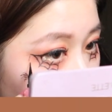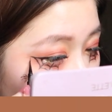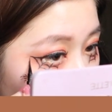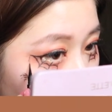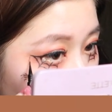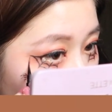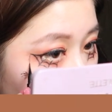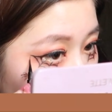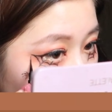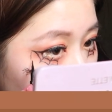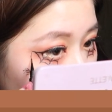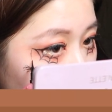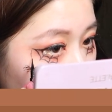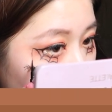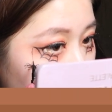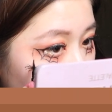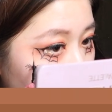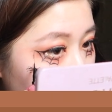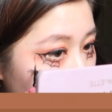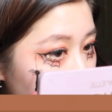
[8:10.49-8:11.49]
web
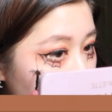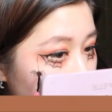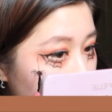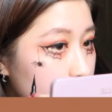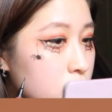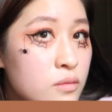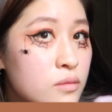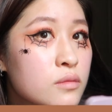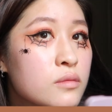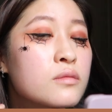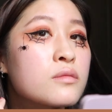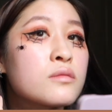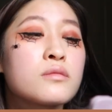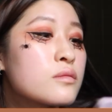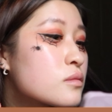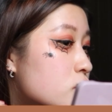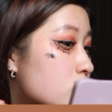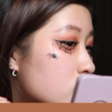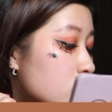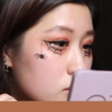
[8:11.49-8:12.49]
from
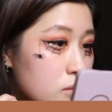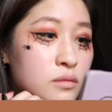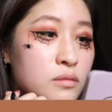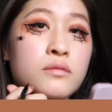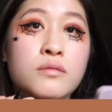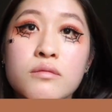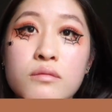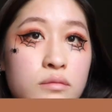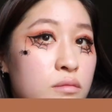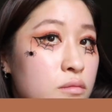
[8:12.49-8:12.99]
the end of